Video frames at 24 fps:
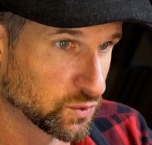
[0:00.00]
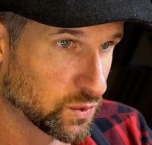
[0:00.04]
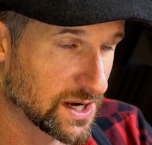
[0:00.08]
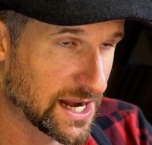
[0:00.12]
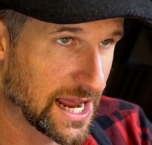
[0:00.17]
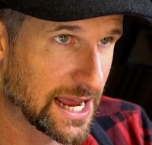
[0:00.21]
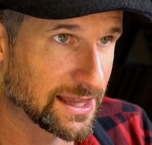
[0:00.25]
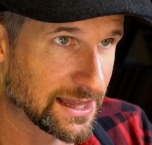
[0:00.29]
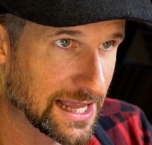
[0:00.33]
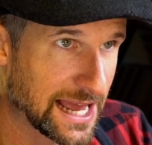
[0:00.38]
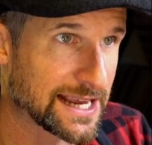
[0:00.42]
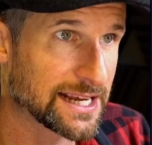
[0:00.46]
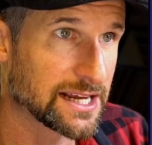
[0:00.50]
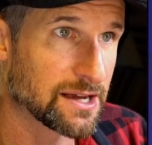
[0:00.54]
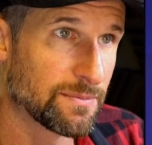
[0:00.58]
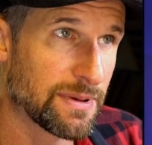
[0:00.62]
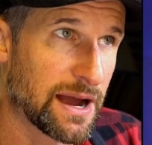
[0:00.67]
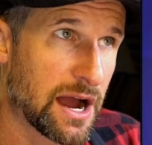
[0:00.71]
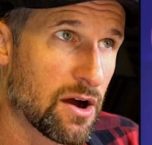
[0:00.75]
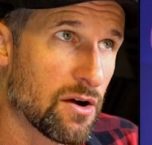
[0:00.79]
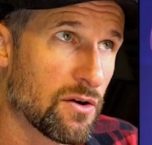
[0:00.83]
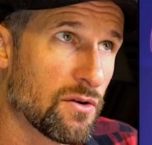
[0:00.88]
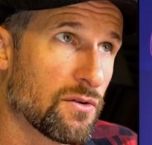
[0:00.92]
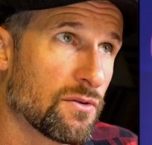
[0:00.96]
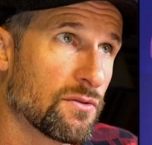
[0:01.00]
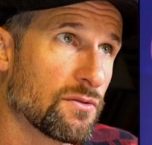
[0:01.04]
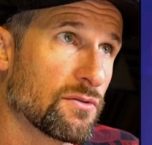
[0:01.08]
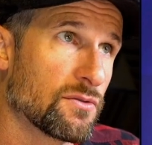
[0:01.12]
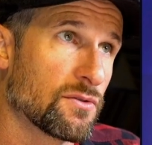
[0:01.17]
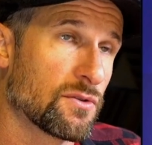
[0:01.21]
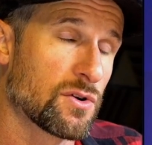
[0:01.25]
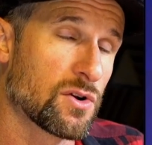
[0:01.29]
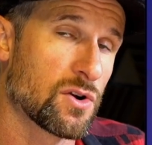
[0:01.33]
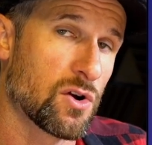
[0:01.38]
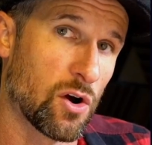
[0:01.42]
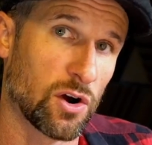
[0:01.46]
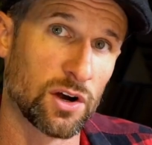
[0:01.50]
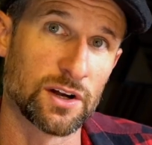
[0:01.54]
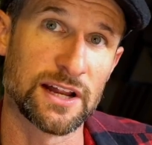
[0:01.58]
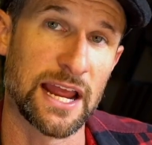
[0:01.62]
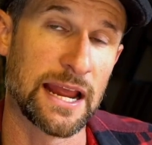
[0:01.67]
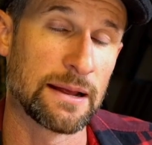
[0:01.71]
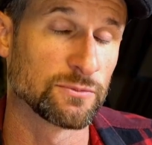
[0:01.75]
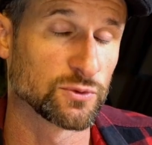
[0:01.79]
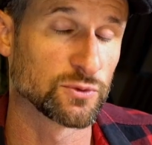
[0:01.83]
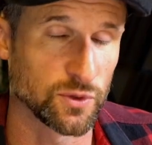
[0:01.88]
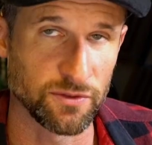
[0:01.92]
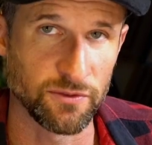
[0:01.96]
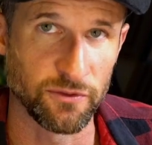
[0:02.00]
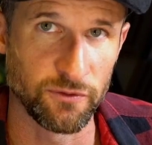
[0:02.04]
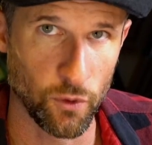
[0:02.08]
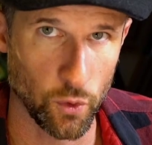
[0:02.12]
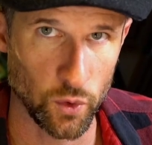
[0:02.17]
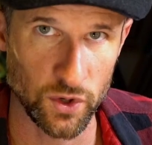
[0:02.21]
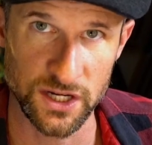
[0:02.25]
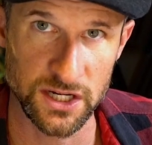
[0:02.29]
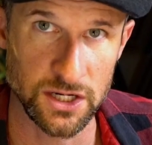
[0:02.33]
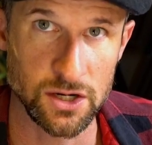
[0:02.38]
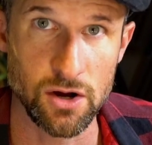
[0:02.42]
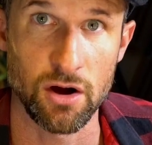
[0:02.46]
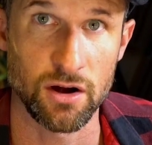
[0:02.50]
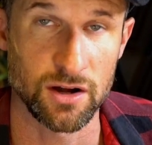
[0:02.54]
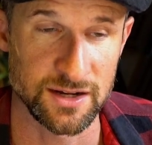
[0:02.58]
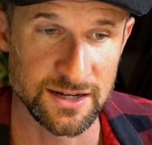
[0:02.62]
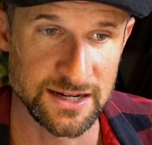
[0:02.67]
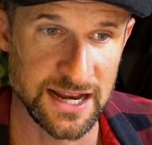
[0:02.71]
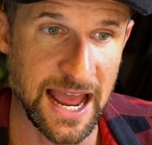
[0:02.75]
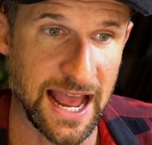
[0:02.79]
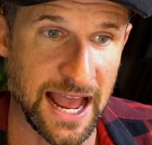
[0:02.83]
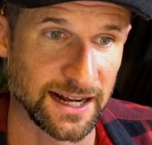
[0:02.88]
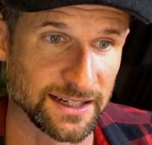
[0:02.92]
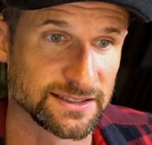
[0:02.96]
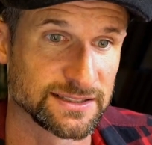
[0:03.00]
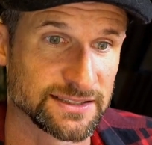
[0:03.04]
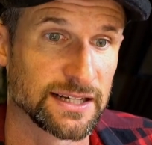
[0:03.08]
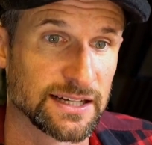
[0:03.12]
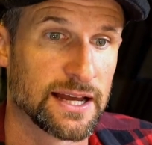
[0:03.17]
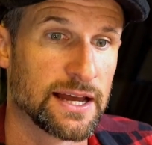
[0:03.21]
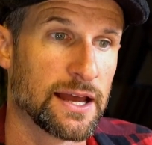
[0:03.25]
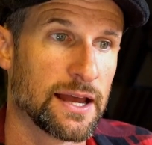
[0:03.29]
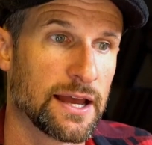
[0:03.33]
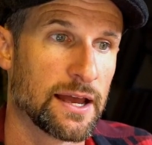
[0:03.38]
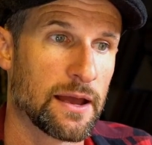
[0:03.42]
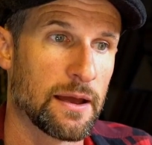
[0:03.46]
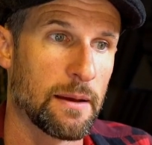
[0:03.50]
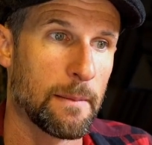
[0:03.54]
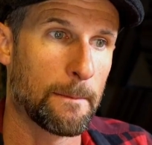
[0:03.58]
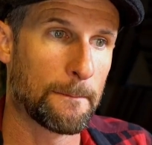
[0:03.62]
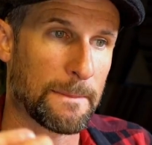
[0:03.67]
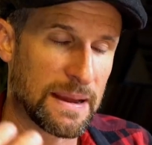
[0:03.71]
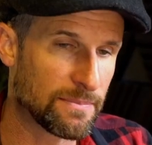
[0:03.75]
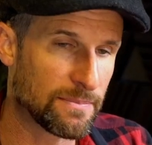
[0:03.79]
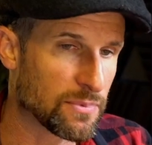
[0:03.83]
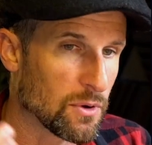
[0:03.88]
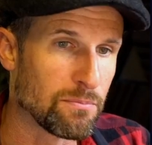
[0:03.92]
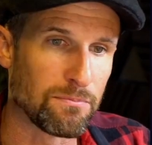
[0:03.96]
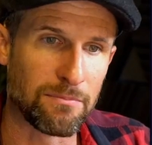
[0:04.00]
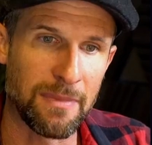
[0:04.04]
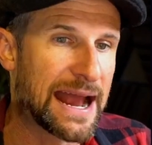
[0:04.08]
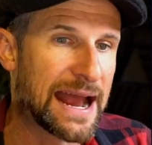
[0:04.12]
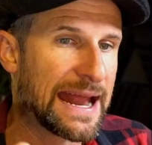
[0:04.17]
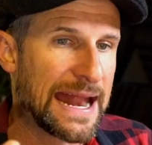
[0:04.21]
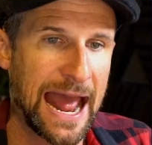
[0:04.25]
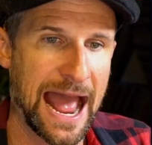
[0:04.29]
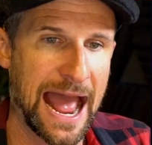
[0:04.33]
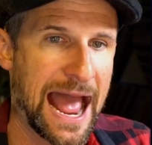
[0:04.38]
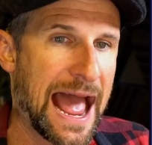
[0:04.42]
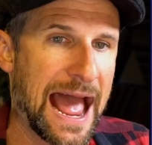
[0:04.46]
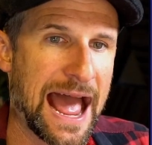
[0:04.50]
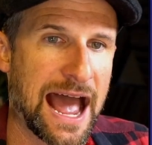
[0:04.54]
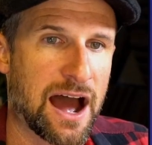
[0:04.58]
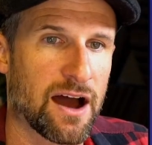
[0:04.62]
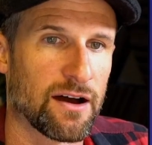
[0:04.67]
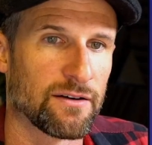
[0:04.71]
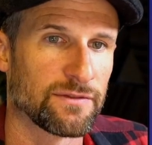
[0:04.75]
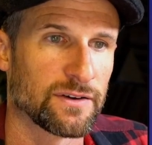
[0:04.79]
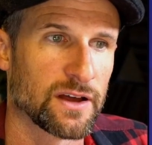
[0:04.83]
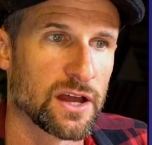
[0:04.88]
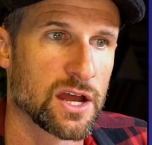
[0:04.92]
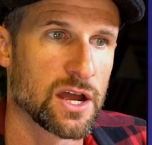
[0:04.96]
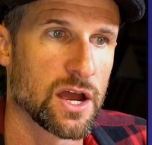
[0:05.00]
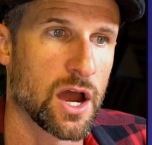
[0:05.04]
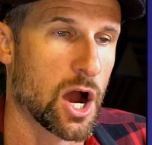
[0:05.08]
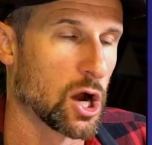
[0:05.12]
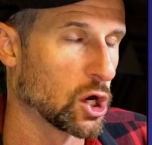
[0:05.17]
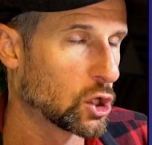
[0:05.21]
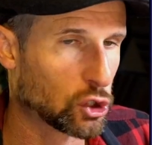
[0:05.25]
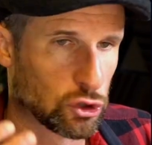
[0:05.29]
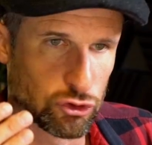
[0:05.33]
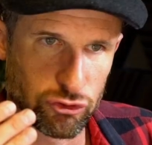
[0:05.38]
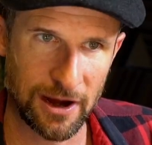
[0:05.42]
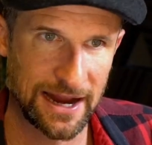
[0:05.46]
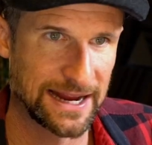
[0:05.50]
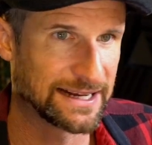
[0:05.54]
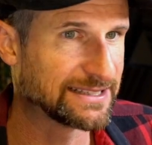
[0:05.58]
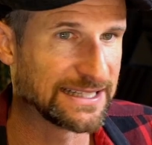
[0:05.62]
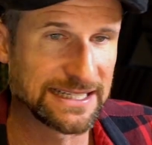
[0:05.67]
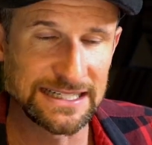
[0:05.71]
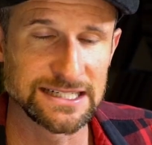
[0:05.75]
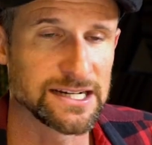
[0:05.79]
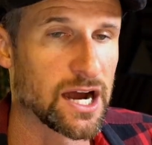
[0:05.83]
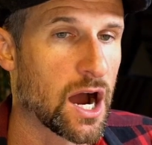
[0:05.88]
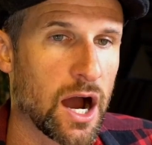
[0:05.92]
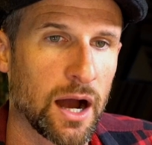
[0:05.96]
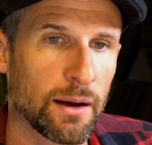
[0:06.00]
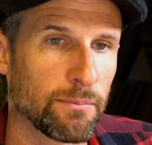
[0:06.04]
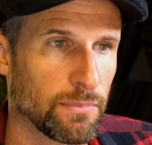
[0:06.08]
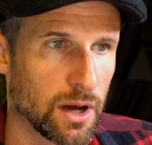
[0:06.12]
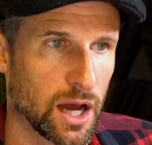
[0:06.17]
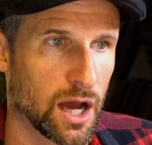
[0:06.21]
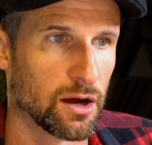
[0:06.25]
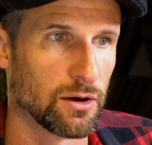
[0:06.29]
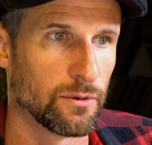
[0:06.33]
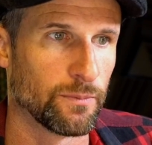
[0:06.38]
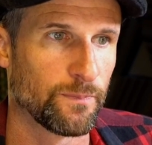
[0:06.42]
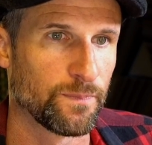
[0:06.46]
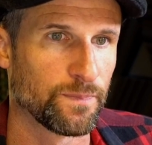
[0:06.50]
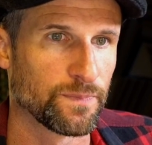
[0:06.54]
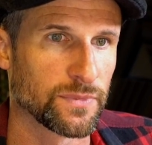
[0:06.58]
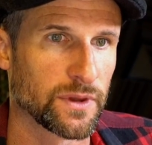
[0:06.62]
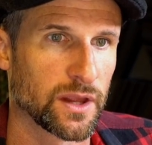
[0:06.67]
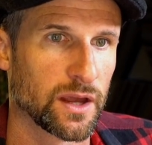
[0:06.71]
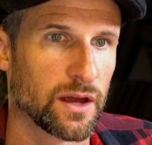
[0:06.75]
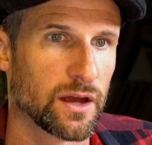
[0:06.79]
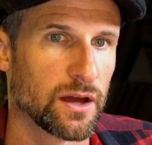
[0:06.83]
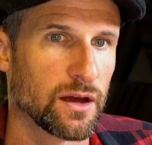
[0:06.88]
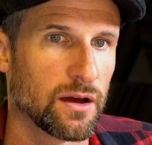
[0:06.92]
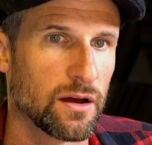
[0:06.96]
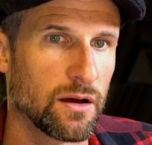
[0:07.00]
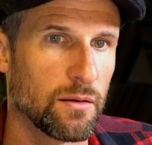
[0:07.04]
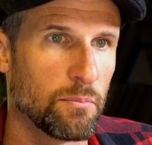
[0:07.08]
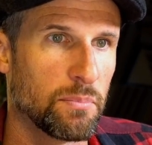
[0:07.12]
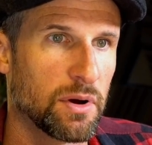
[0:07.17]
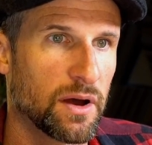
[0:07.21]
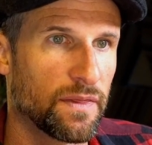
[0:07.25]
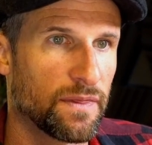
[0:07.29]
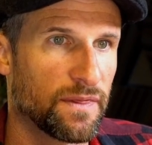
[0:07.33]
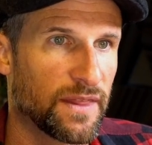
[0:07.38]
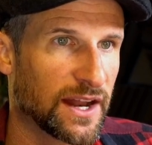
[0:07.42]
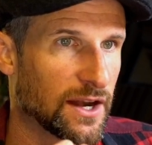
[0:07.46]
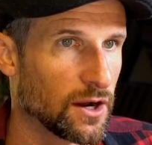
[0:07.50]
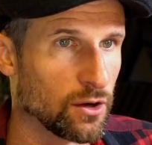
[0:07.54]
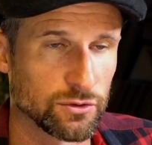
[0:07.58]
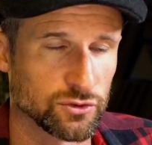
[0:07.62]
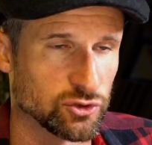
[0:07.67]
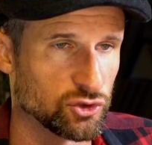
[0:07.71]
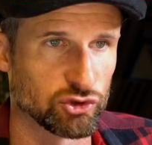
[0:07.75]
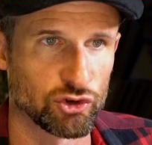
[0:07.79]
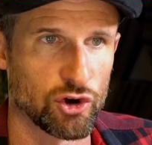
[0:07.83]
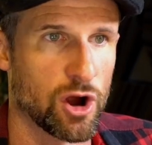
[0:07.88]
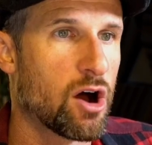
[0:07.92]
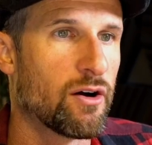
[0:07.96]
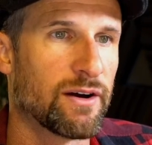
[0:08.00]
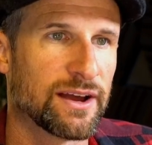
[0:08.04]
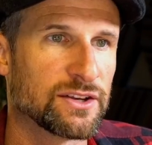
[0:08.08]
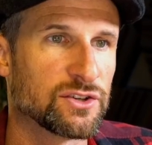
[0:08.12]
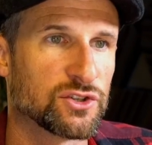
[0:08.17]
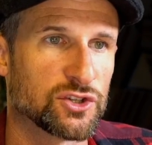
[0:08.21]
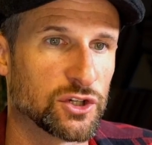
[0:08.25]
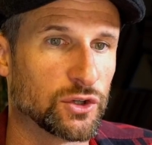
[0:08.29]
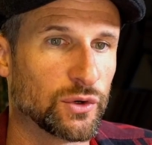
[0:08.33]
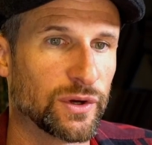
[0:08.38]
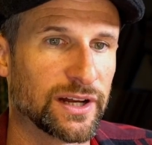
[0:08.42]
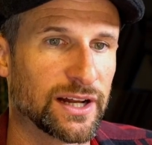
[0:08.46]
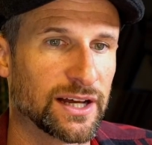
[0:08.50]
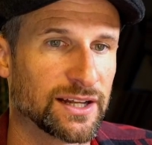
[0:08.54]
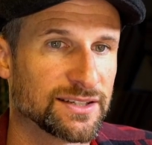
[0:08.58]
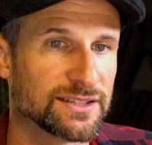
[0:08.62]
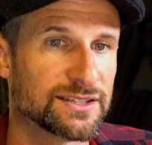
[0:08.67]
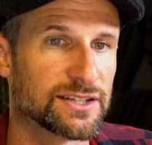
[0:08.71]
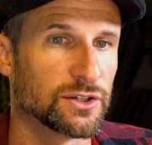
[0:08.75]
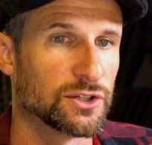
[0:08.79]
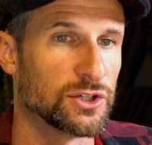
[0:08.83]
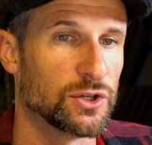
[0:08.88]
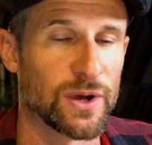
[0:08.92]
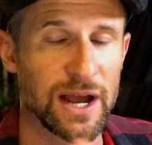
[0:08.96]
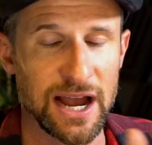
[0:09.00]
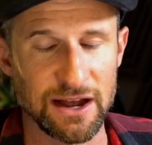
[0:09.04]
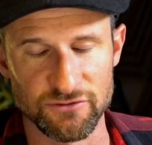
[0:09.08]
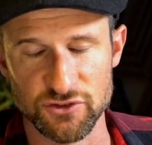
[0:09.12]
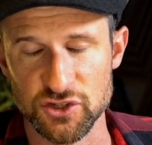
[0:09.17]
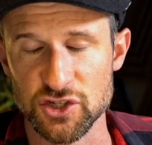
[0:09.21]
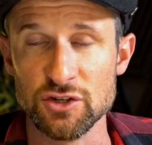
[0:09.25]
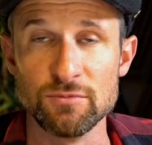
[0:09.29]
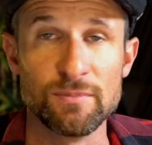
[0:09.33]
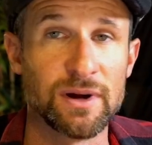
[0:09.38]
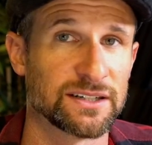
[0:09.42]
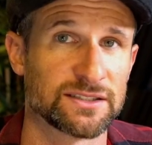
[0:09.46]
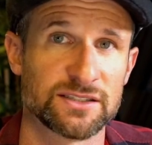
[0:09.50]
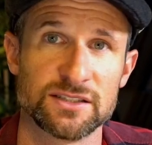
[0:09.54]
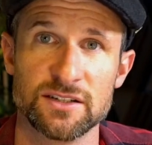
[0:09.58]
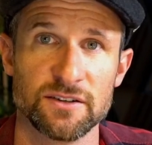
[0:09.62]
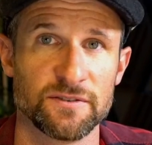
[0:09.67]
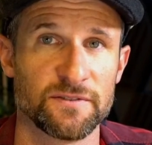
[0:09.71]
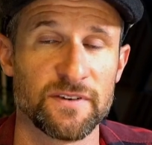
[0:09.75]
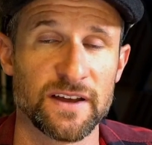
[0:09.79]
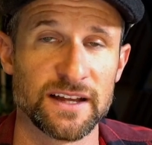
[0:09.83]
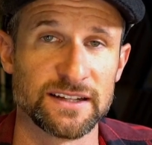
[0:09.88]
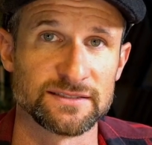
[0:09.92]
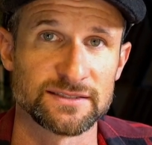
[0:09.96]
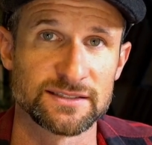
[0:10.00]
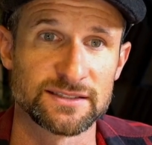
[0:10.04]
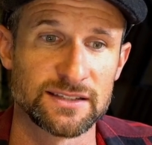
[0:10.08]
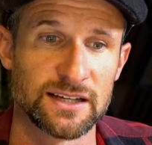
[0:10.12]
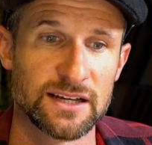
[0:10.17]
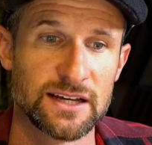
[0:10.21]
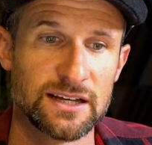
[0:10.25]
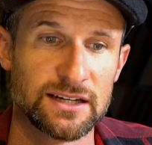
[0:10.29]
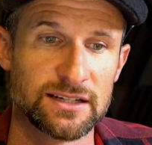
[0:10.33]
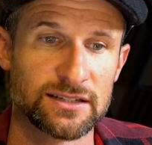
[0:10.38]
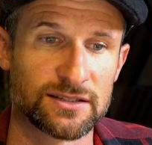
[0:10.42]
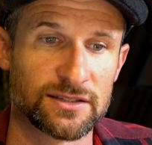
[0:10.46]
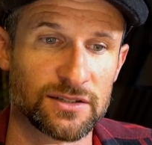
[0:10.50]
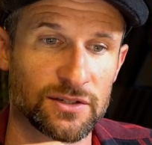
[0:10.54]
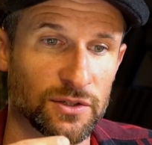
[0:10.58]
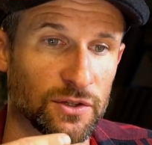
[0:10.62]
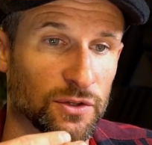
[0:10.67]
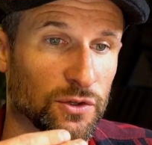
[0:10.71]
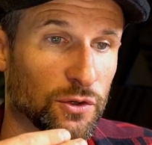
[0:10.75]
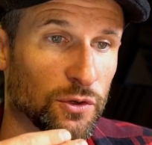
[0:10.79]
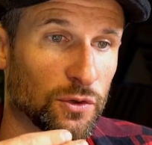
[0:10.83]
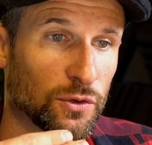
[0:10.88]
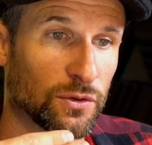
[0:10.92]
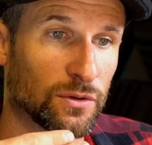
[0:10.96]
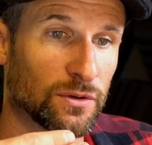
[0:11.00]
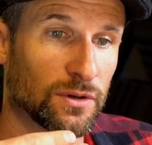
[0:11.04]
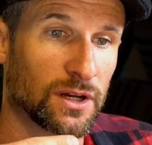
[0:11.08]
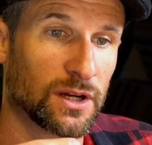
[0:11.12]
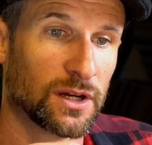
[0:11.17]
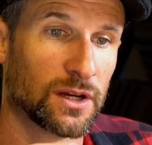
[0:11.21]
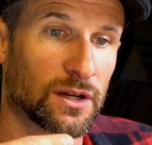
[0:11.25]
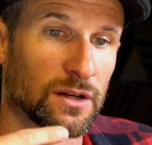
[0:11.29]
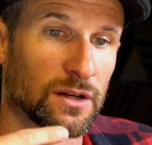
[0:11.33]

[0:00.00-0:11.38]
what I like about card games with 40 card decks. People might have a crazy combo, but they don't draw into it until you have too much defense to